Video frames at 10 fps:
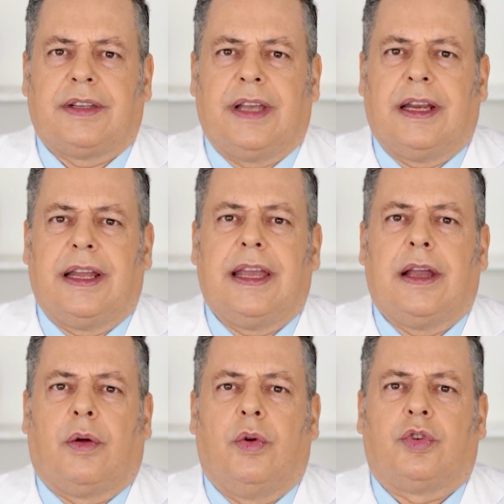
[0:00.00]
than
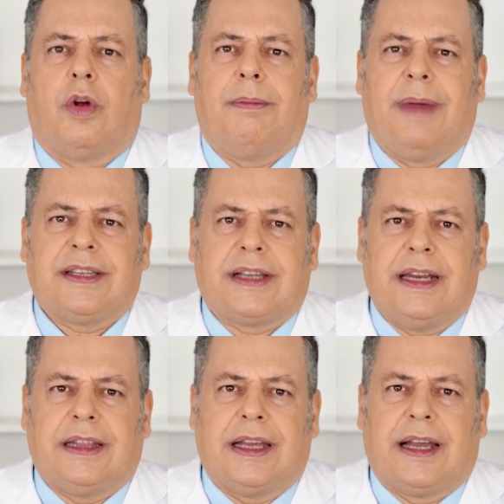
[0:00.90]
102
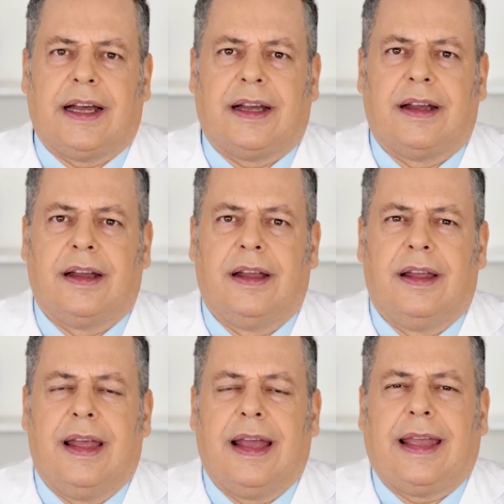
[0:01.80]
cm for
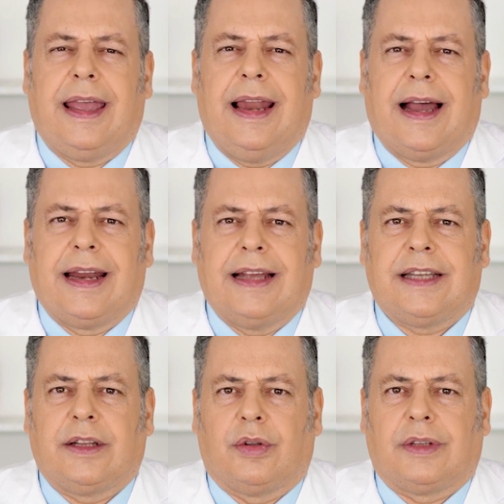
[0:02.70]
men
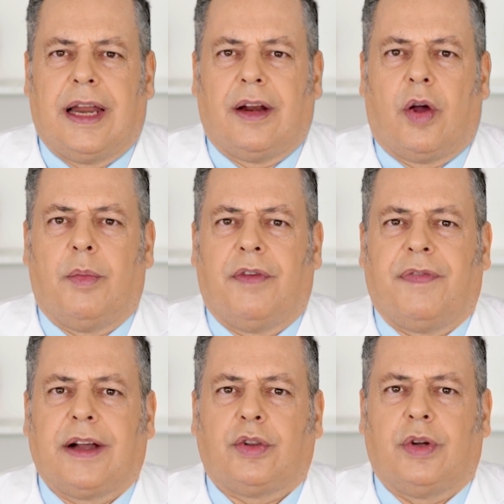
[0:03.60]
indicates an
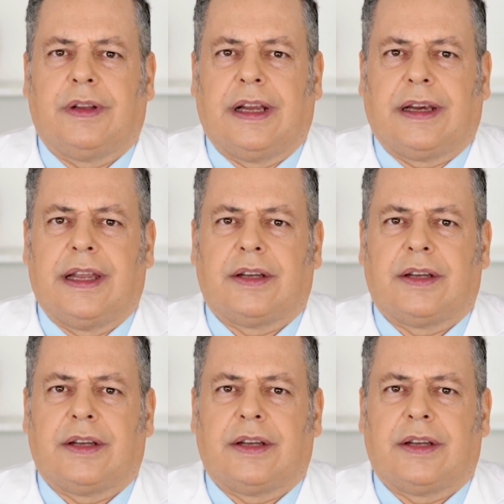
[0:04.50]
elevated risk.